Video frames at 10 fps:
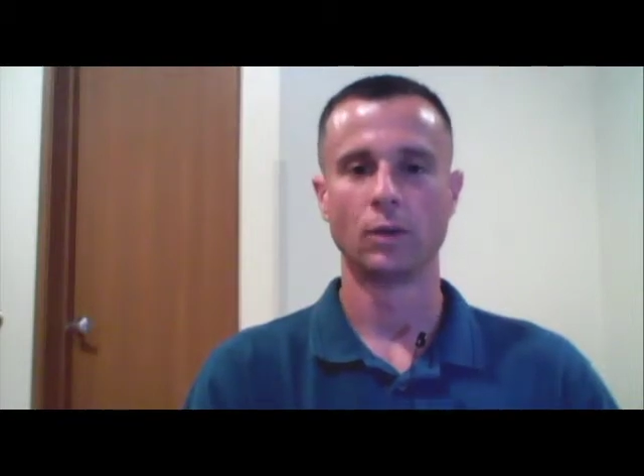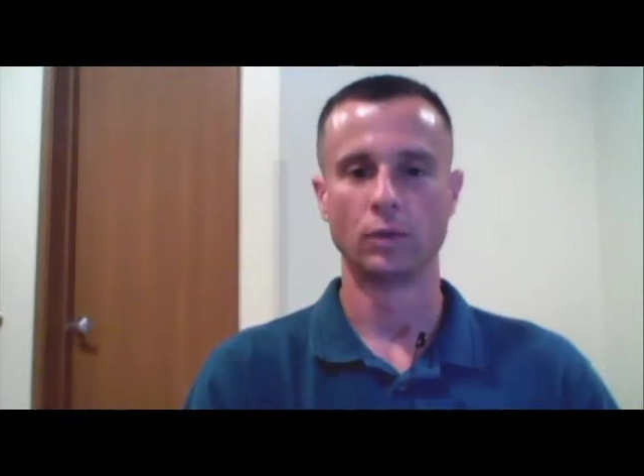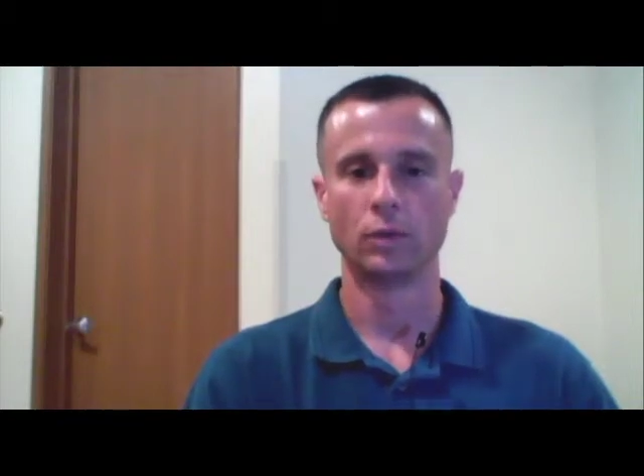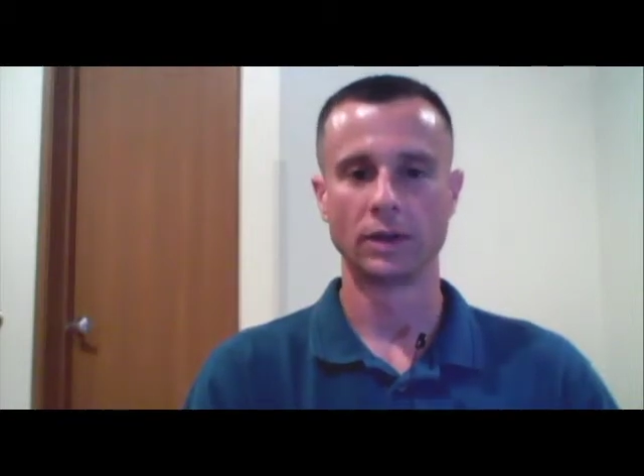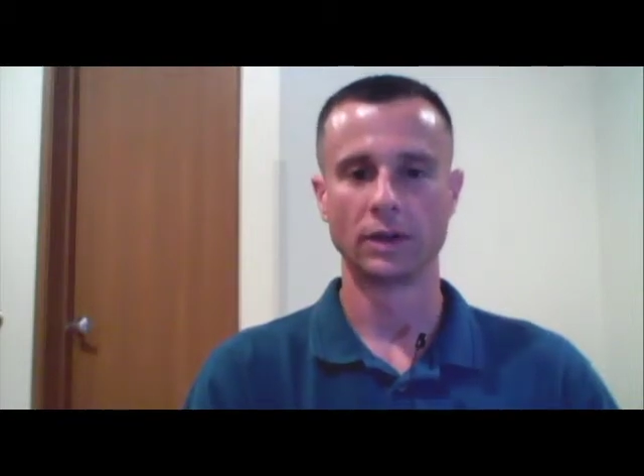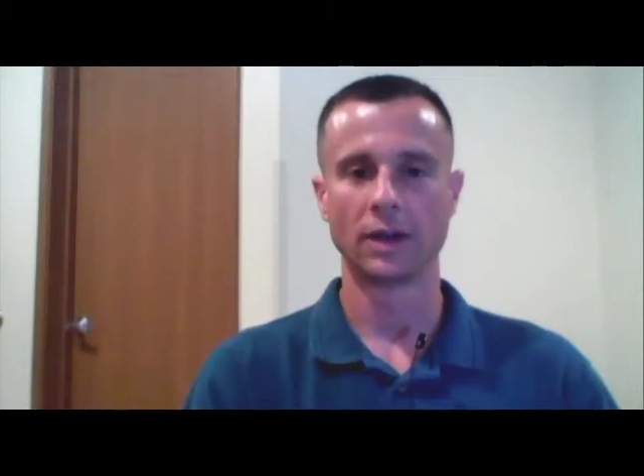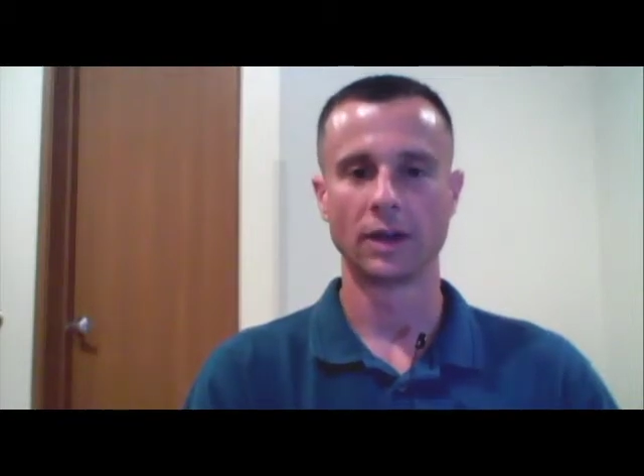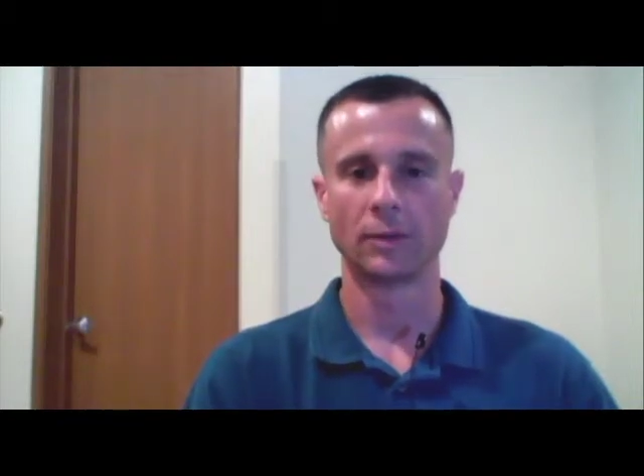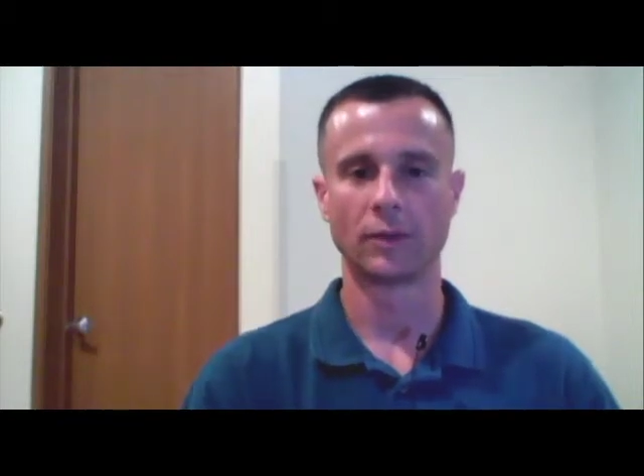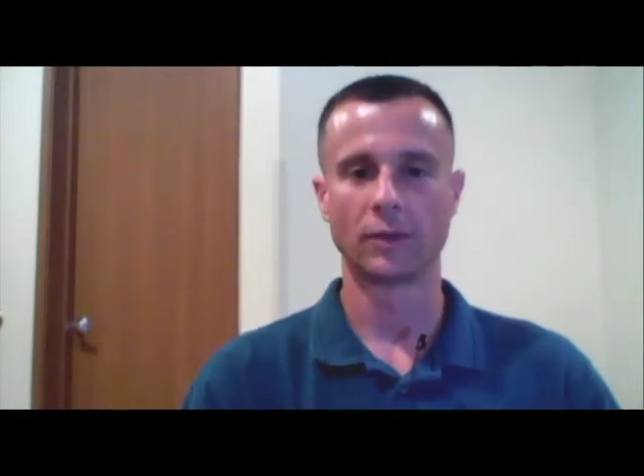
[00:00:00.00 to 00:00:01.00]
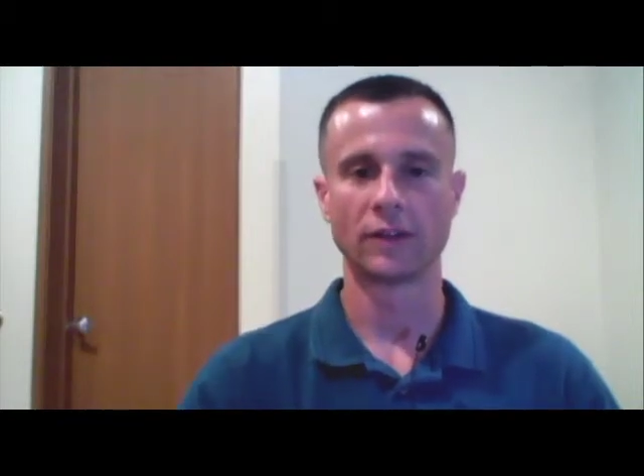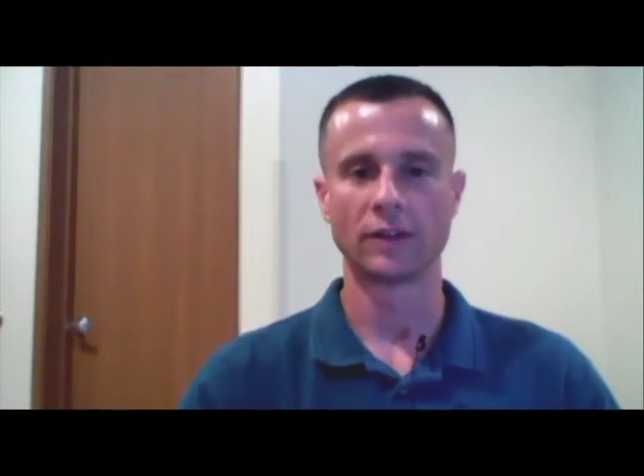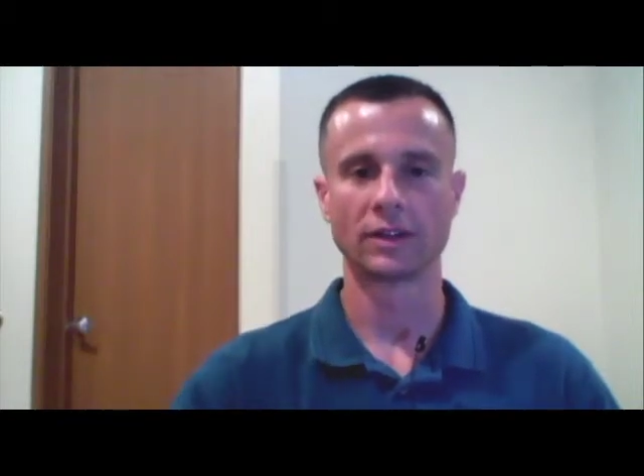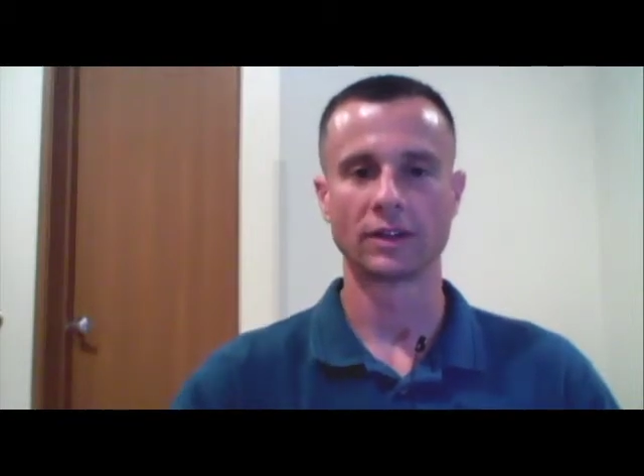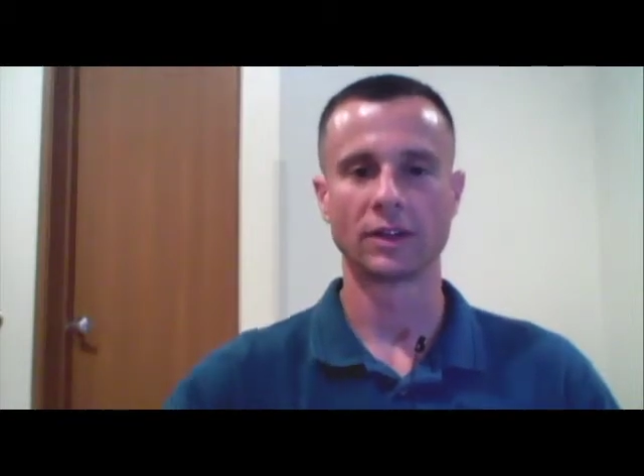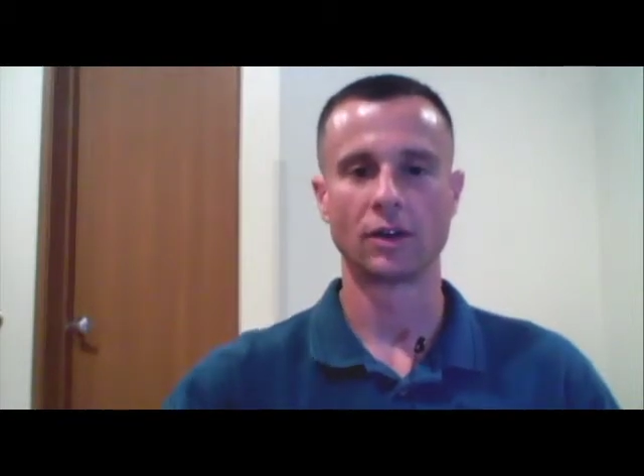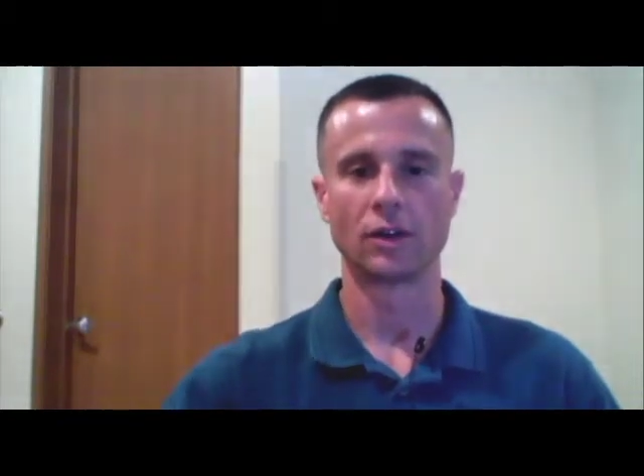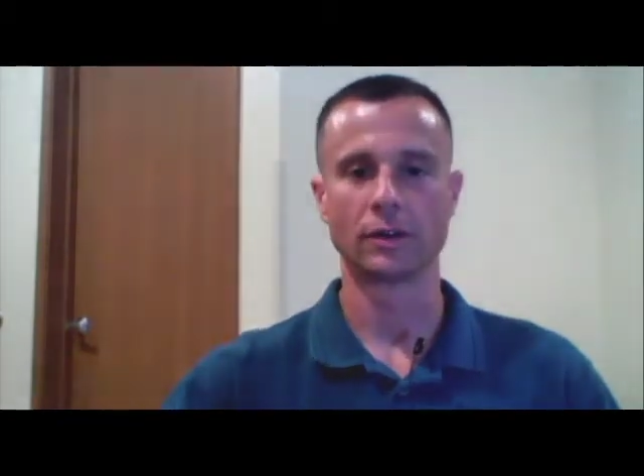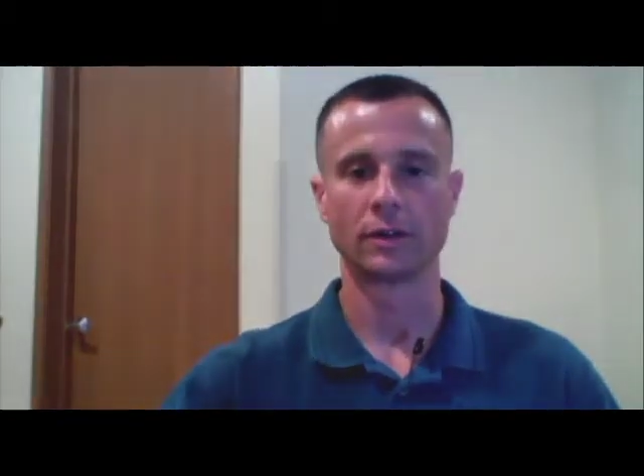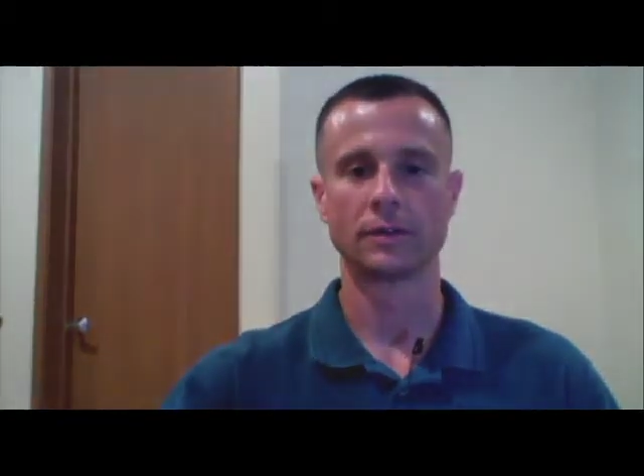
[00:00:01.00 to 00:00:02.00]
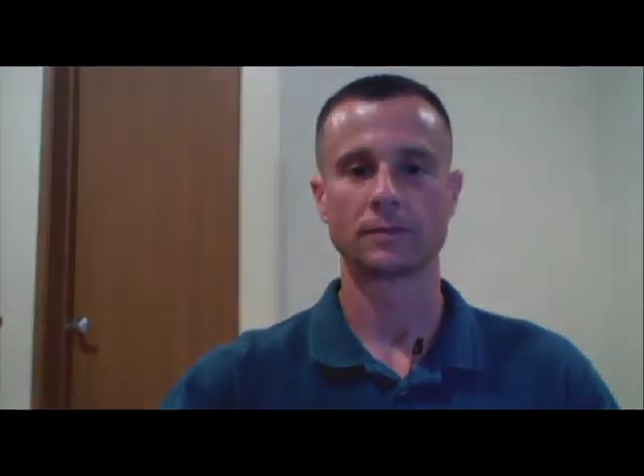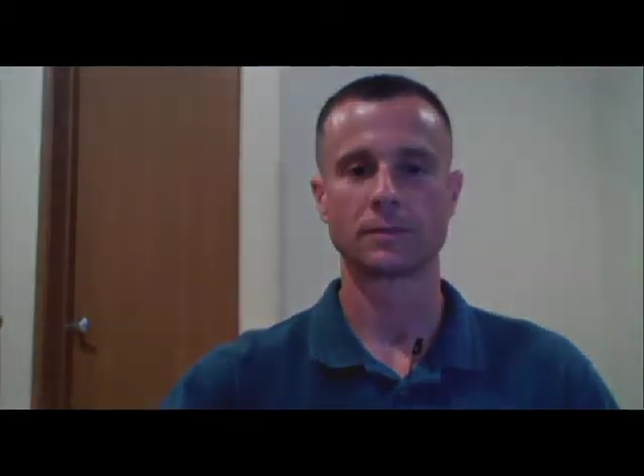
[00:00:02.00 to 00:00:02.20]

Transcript: will really help your project in the long run.